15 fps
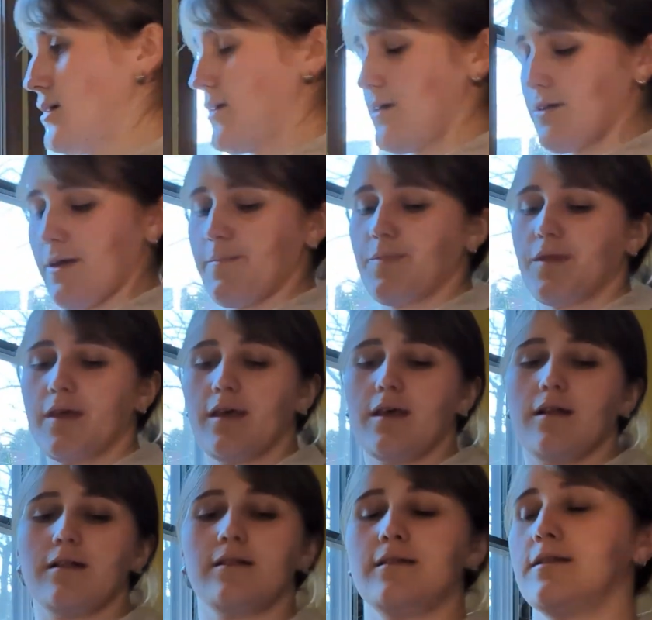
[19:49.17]
Okay.
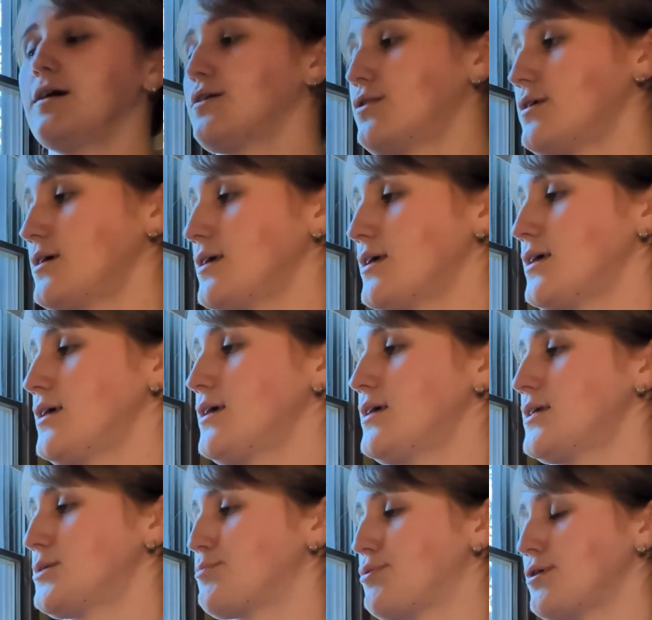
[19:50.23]
Nothing
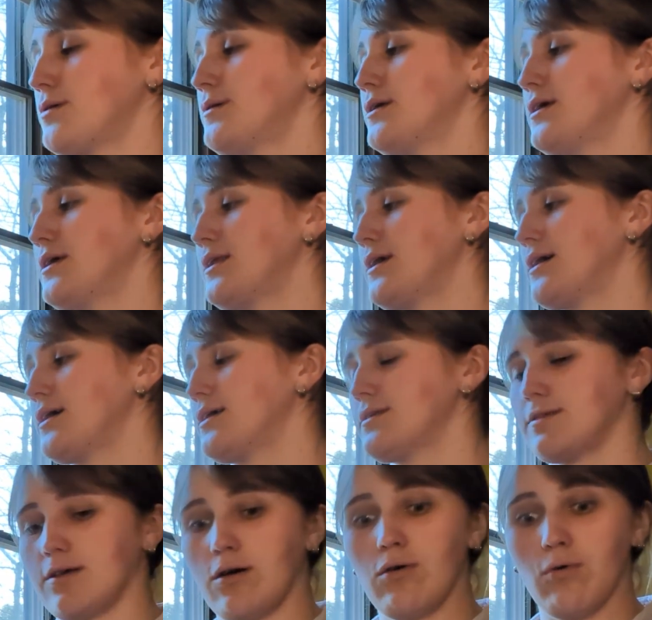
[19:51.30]
is permanent
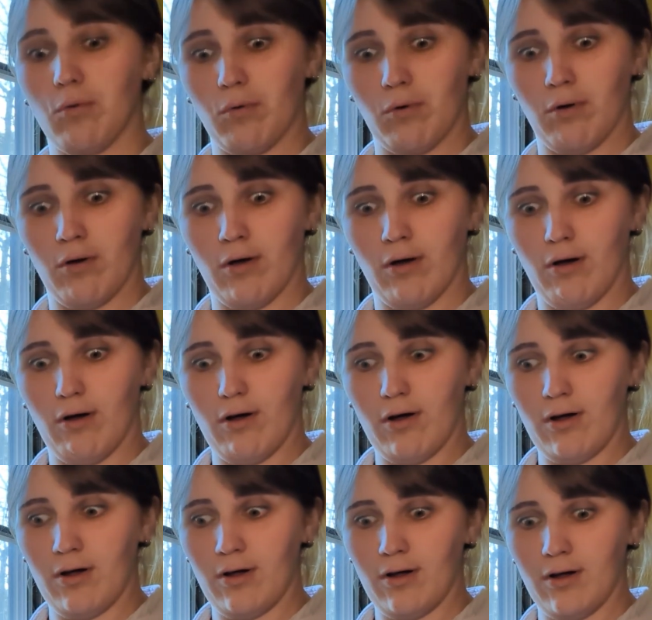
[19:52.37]
as. Oh!
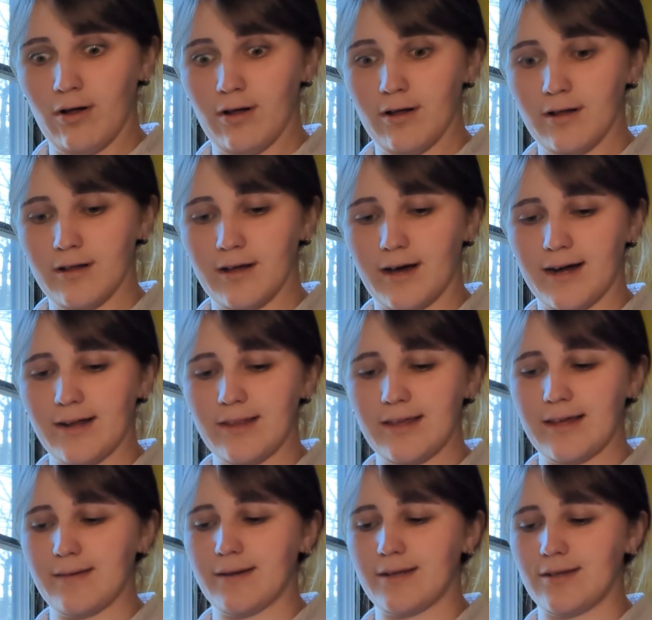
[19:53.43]
I don't
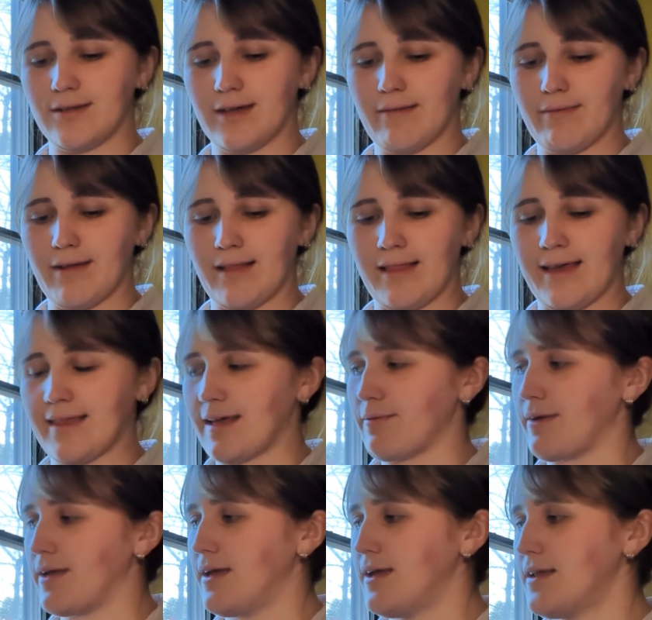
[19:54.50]
think I'm going to do that, but I like that.
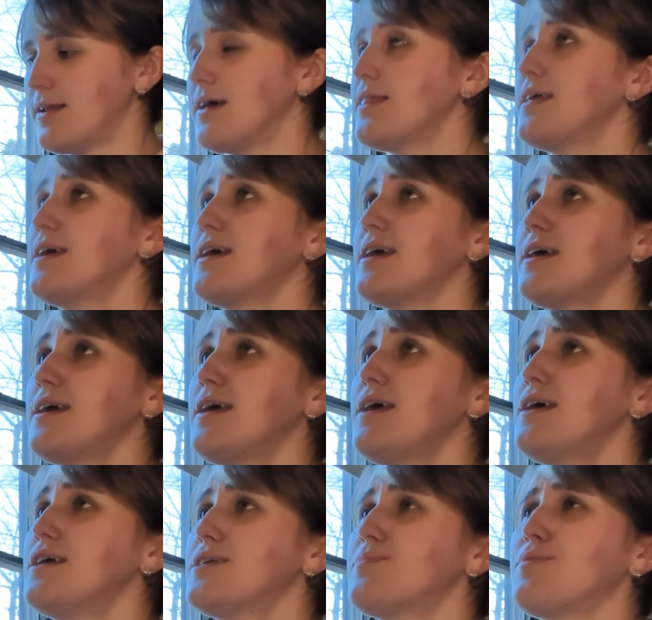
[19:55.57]
Wait. Nothing
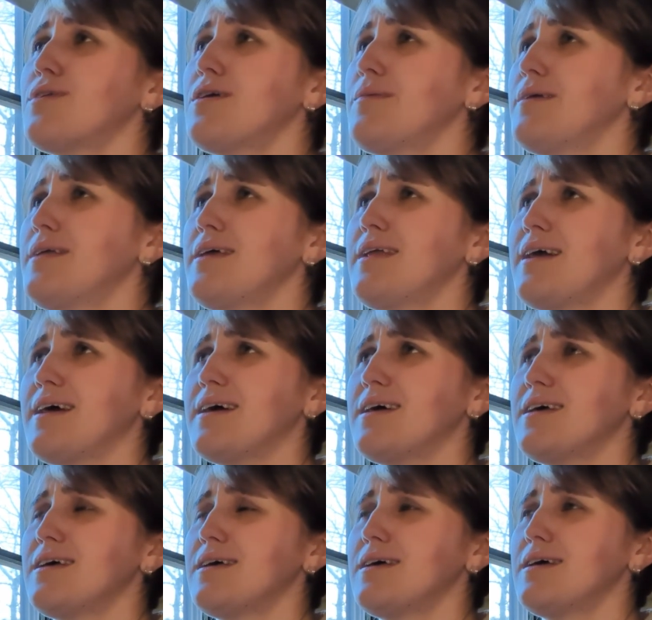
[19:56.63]
is permanent
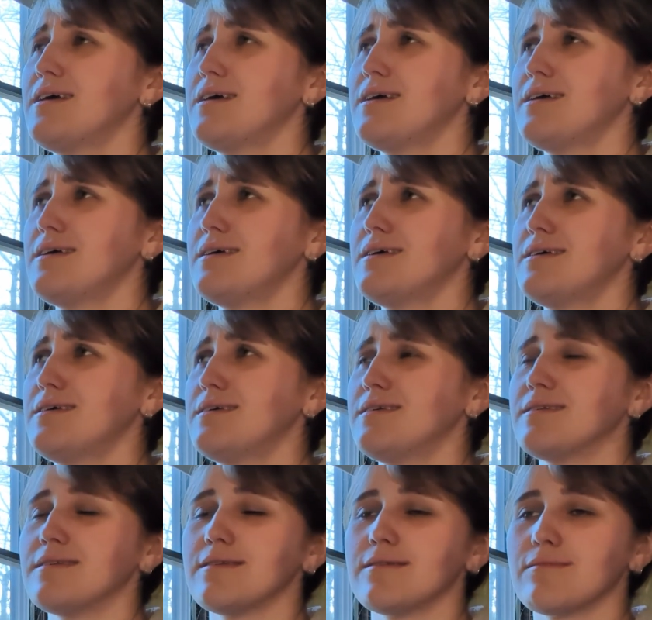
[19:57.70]

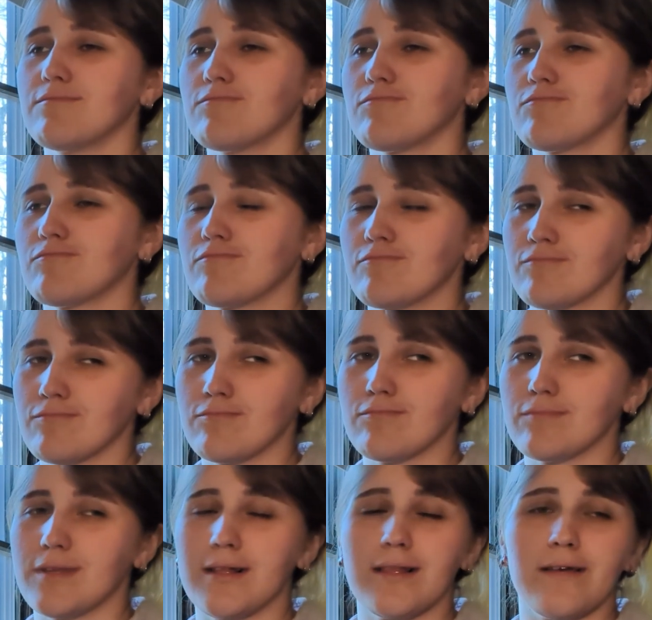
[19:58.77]
as.
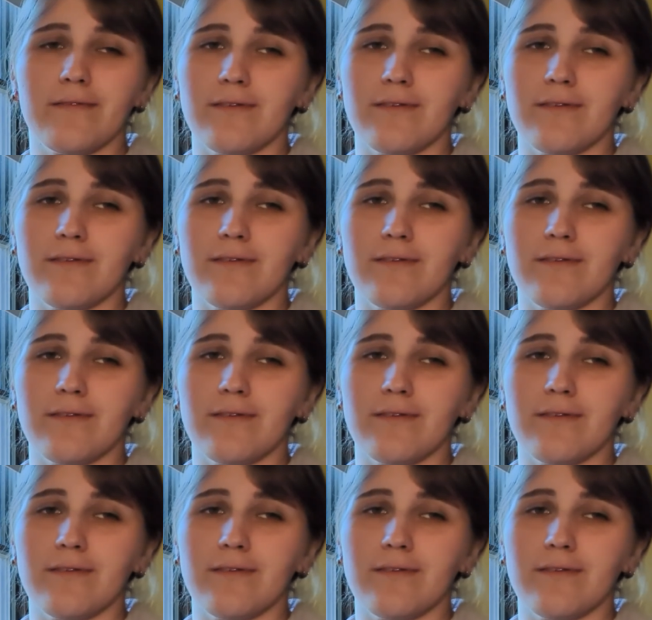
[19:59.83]
I love